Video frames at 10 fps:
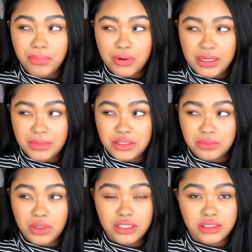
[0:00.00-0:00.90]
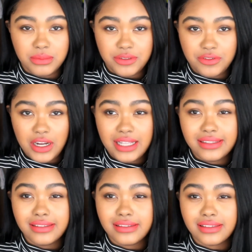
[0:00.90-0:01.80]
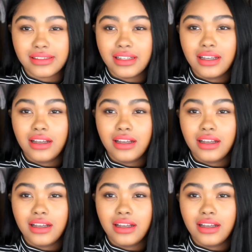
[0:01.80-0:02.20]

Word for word: pretty much wanted to be friends.